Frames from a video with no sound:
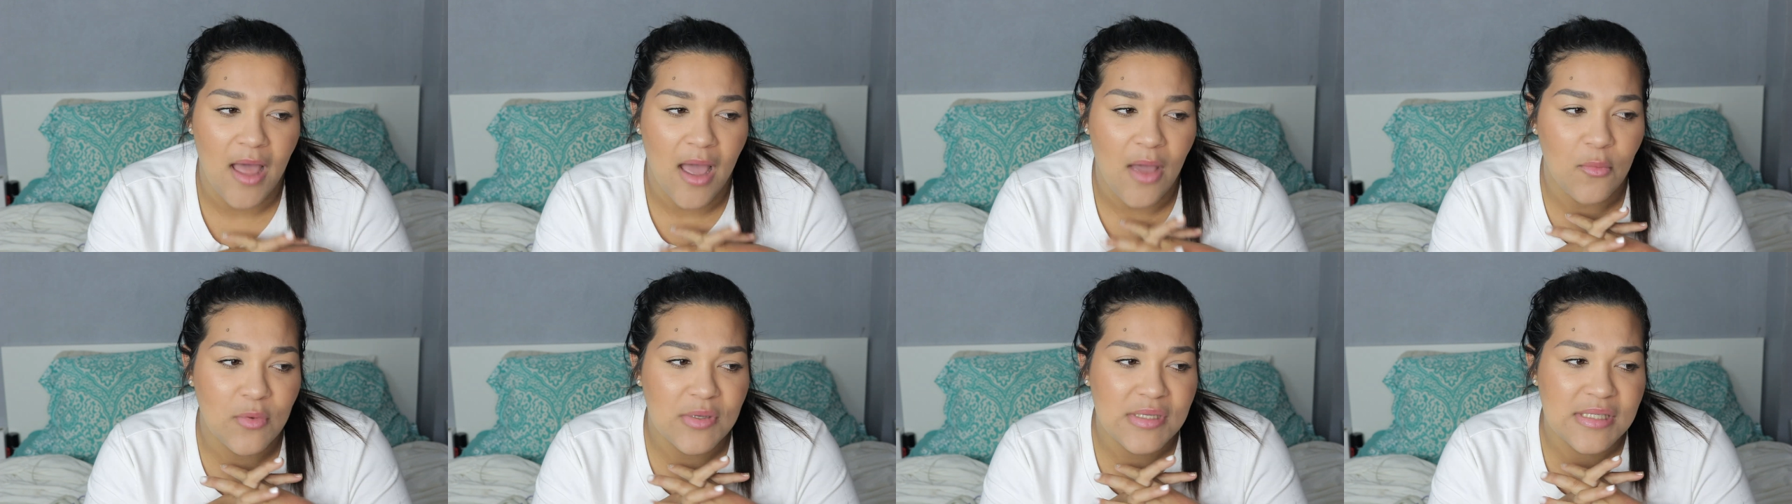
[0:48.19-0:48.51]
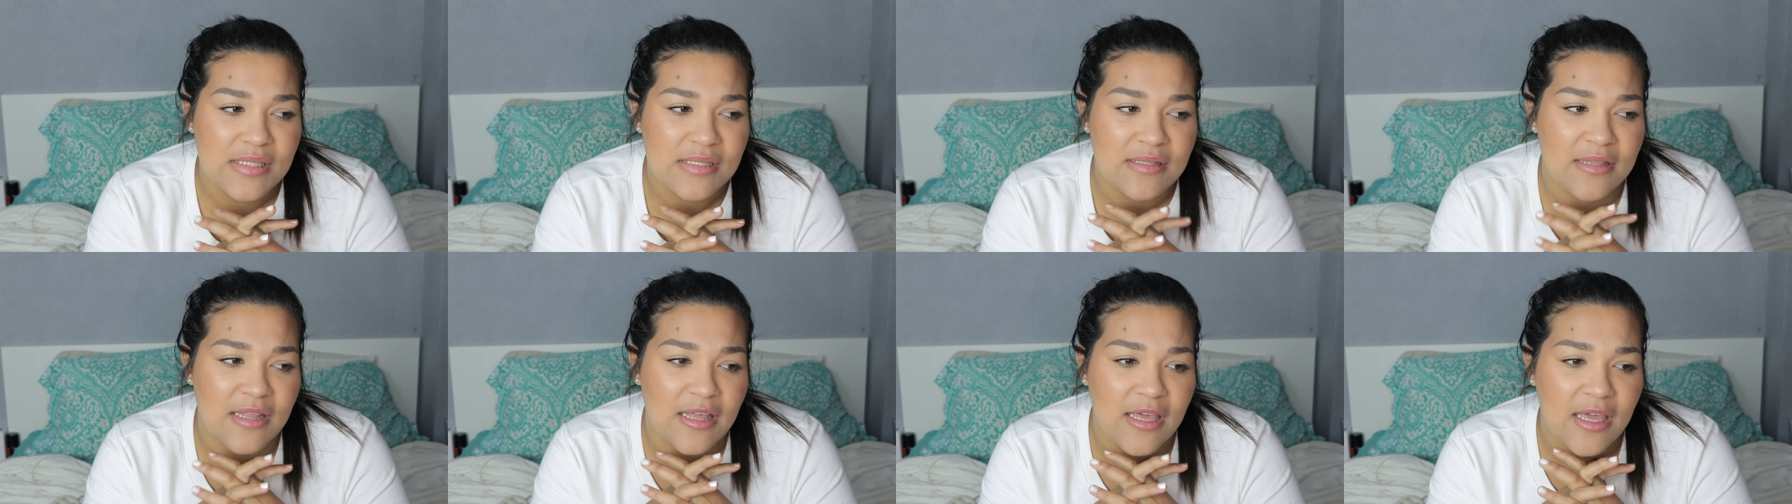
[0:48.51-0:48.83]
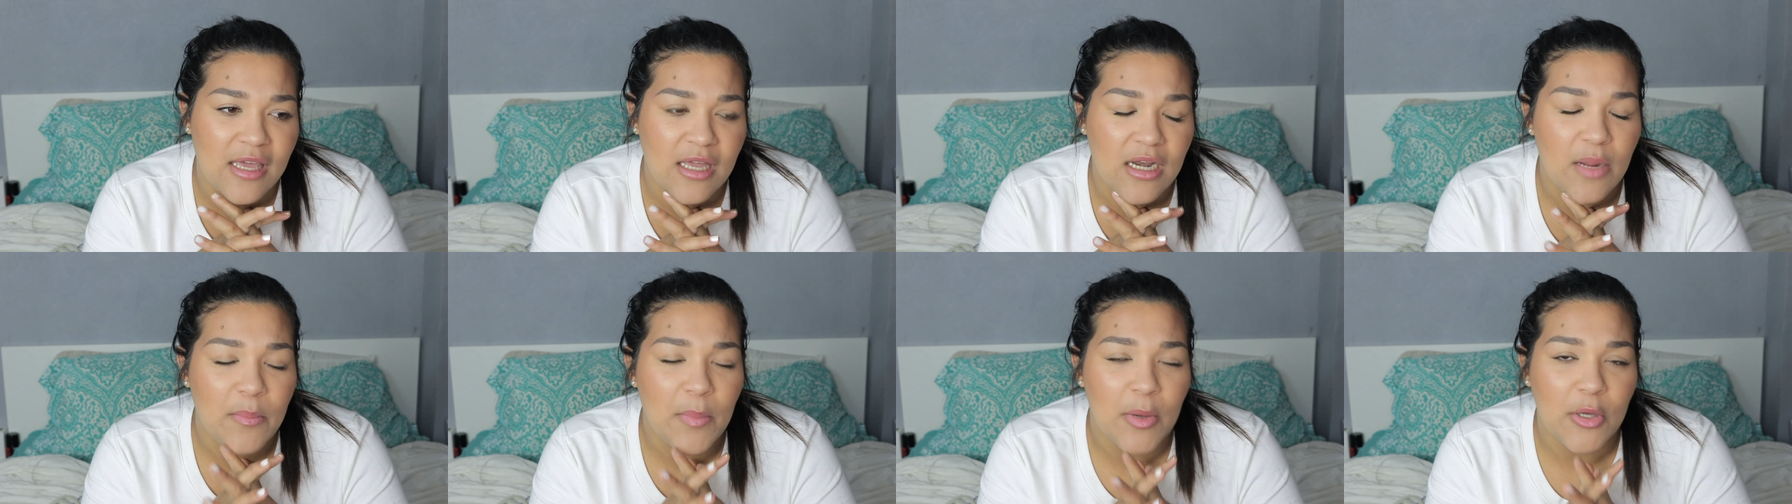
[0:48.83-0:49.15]
I was
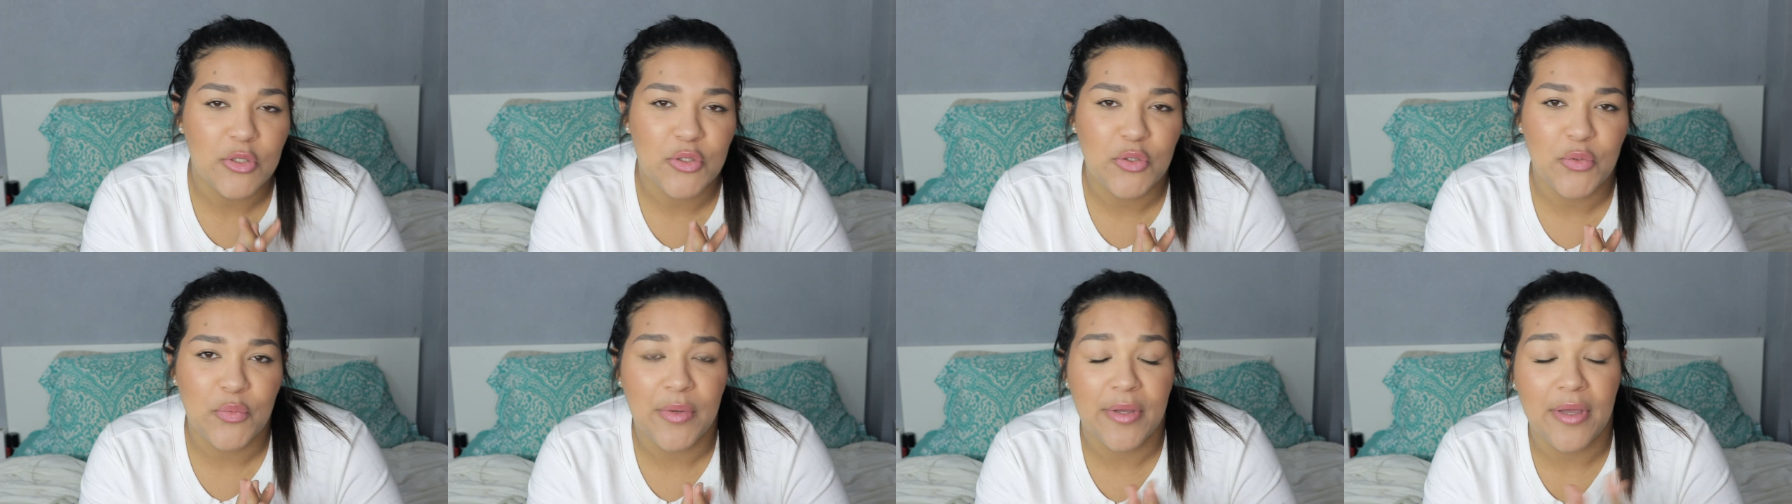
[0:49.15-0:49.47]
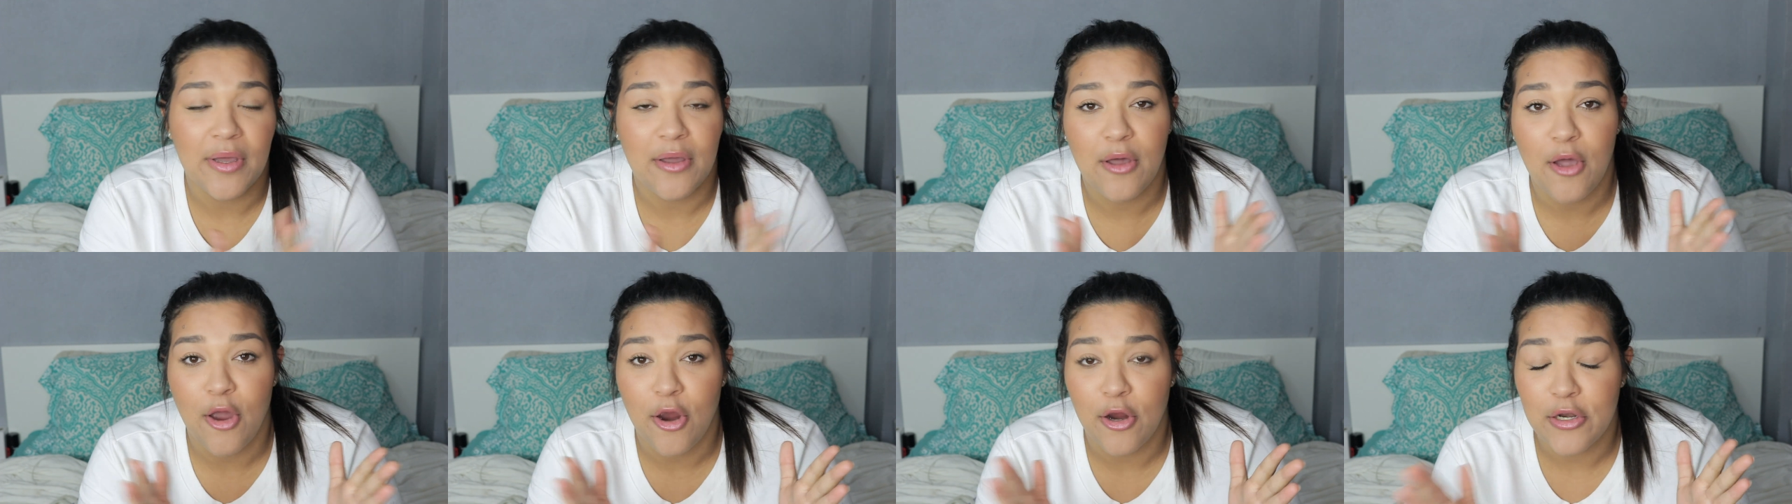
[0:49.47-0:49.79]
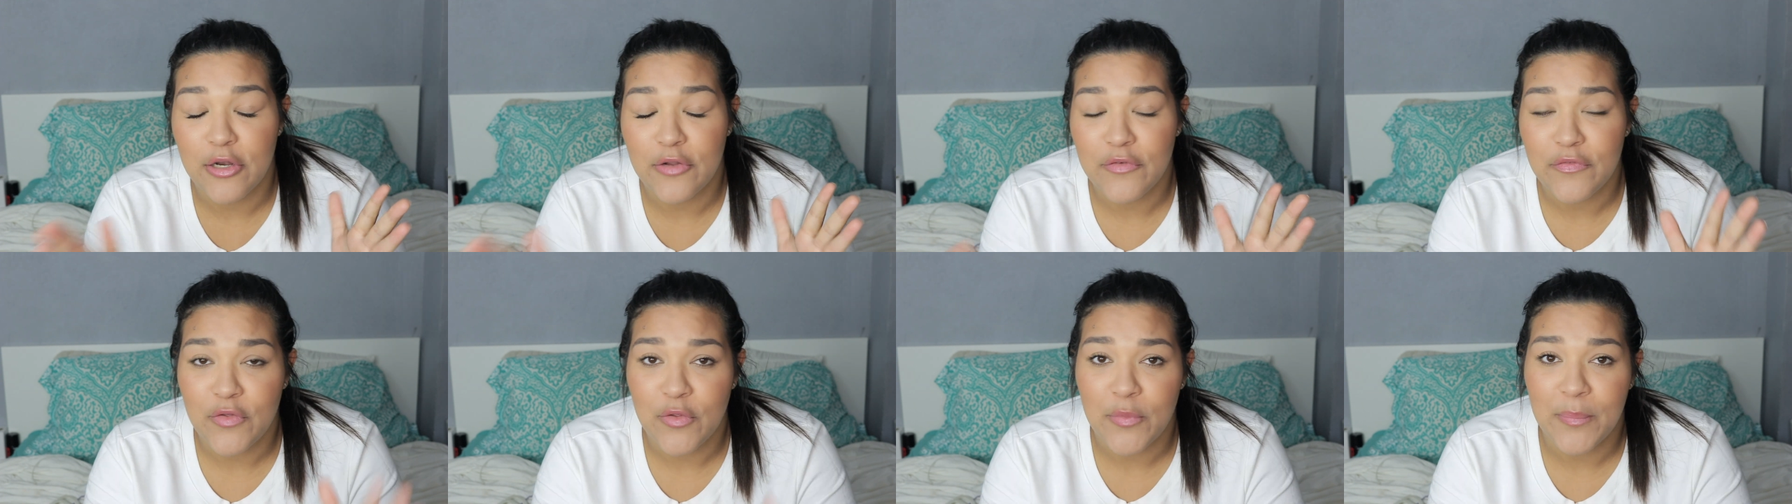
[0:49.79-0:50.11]
thinking about doing a
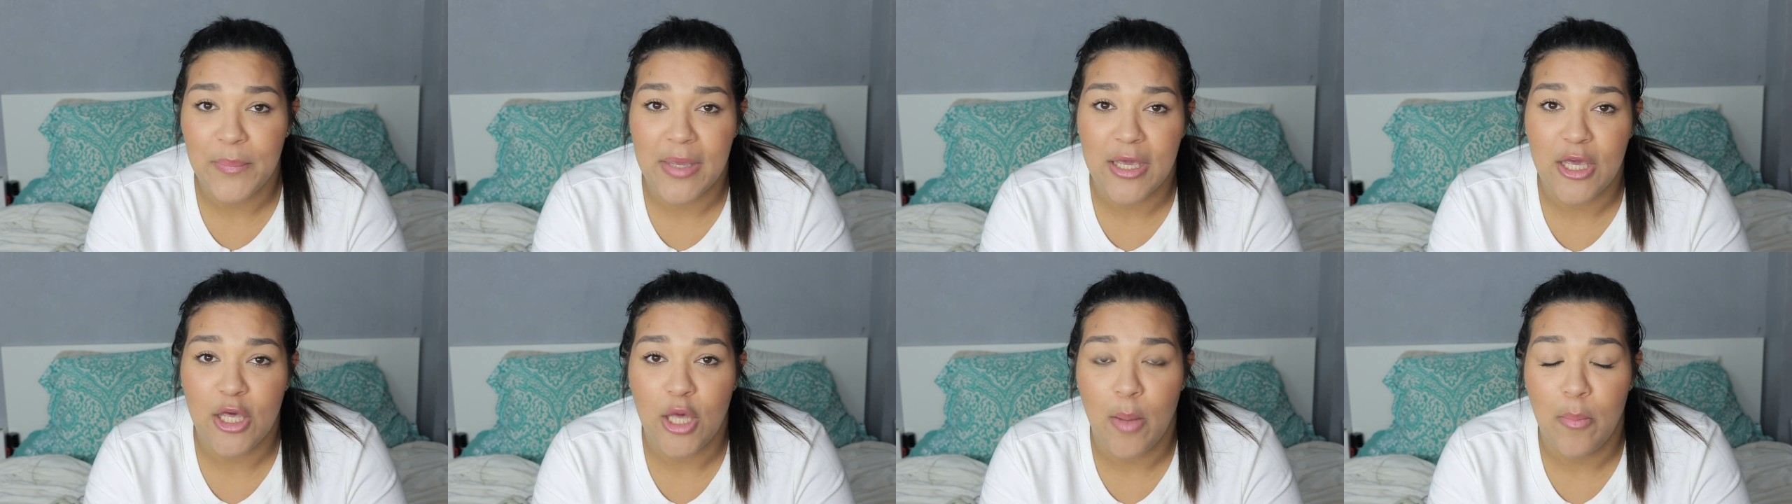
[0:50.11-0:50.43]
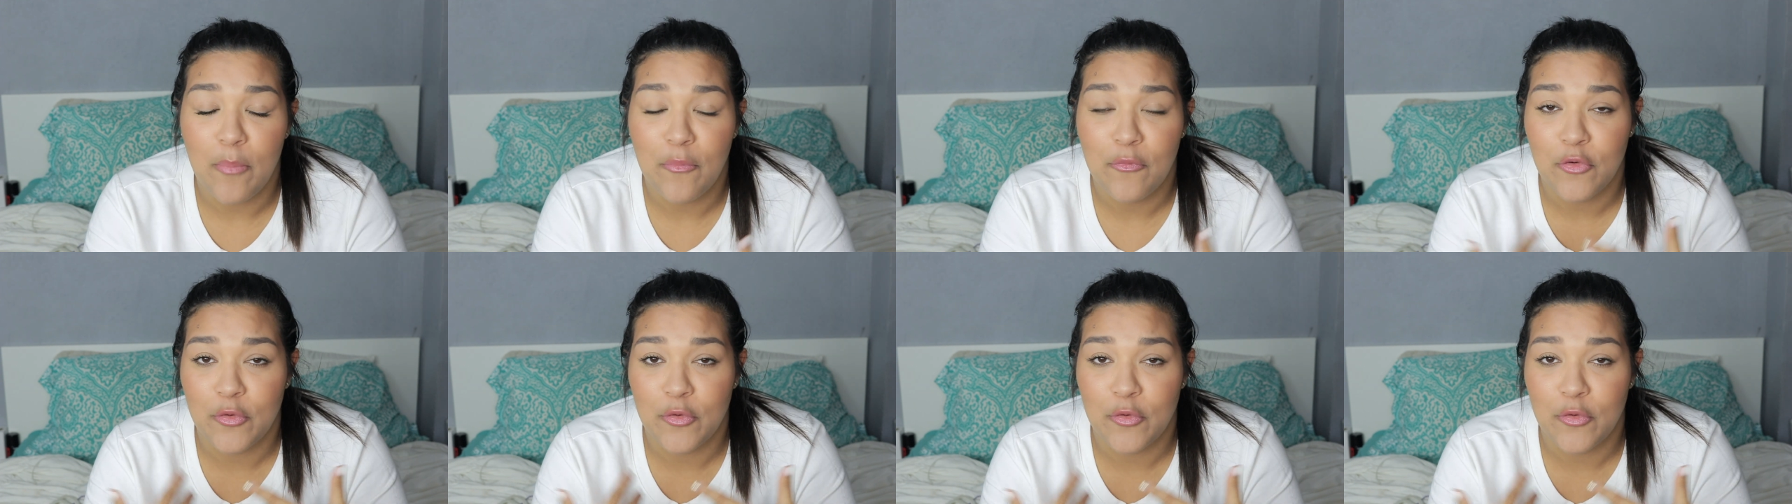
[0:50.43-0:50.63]
carnival makeup